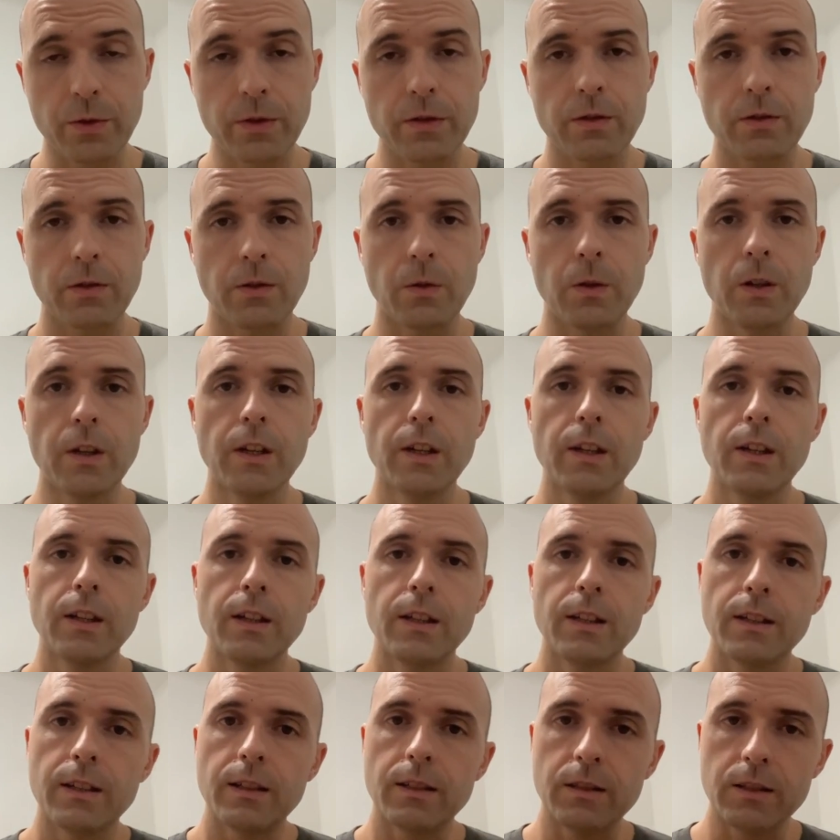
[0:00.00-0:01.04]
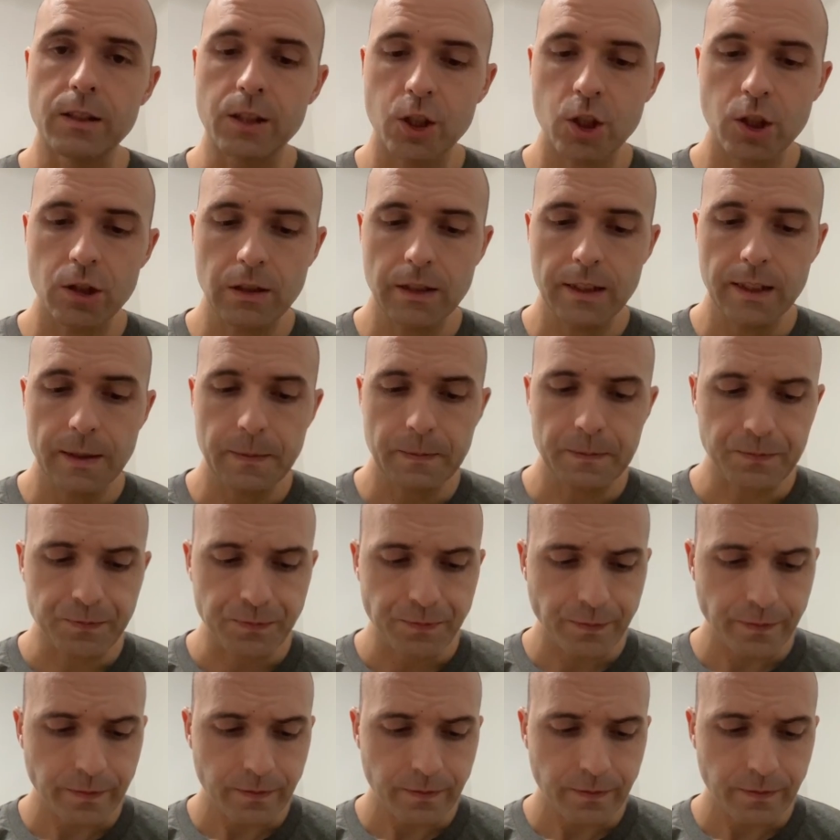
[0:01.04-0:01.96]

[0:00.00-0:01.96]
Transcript: So initially,